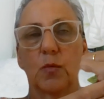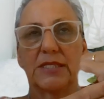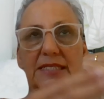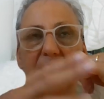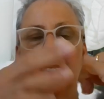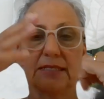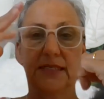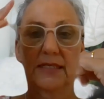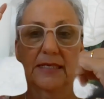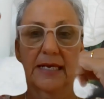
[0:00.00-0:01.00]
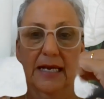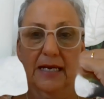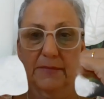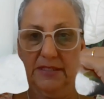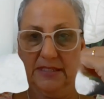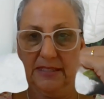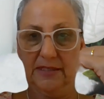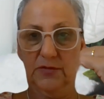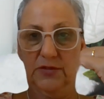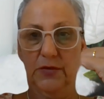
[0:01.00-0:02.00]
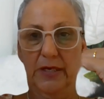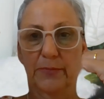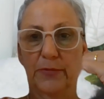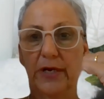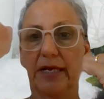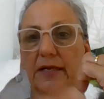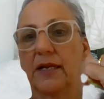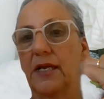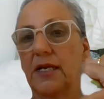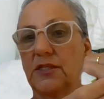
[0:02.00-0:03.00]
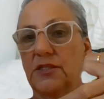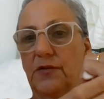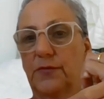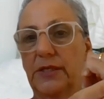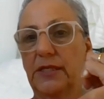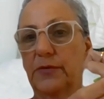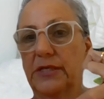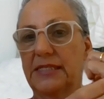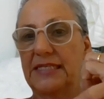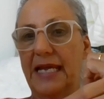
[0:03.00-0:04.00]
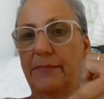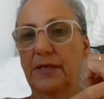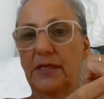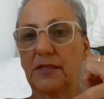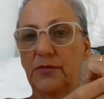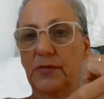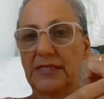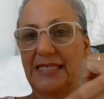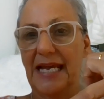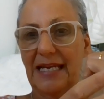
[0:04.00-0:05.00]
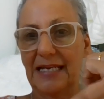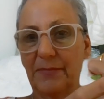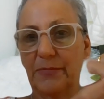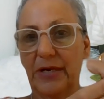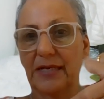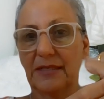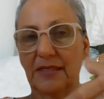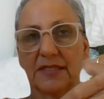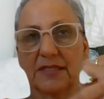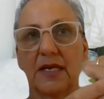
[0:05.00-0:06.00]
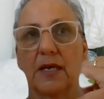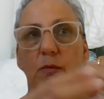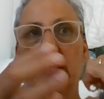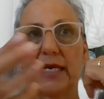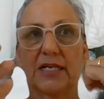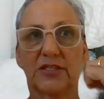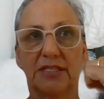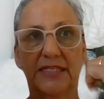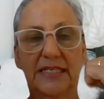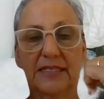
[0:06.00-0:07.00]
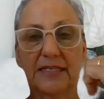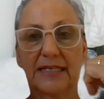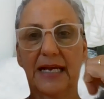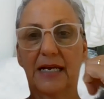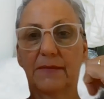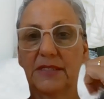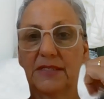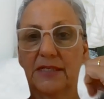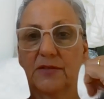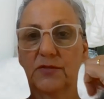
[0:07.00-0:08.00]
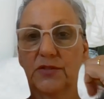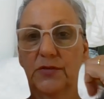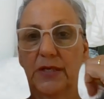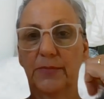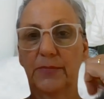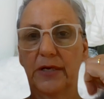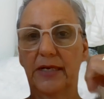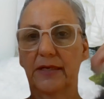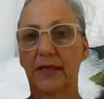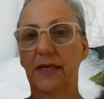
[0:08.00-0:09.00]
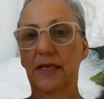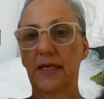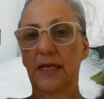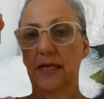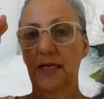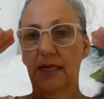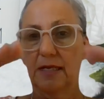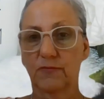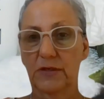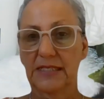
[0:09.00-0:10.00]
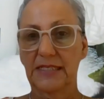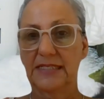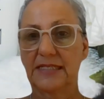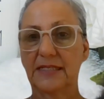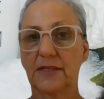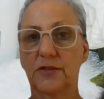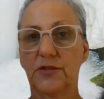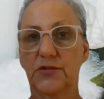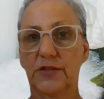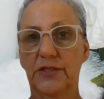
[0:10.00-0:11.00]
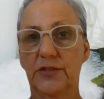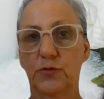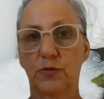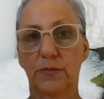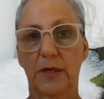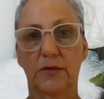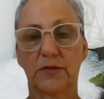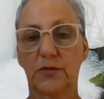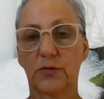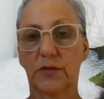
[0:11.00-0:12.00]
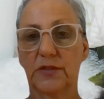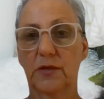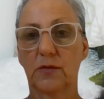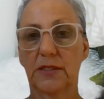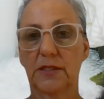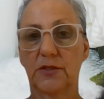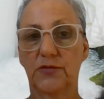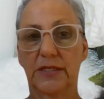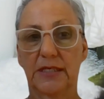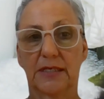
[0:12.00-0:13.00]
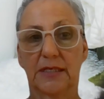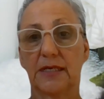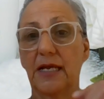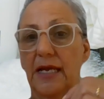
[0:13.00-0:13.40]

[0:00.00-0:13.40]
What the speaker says: we're sending calming signals to our brain. So if we can bring tapping into a daily practice, we're actually sending calming signals to our brain, releasing those stress hormones, cortisol and adrenaline,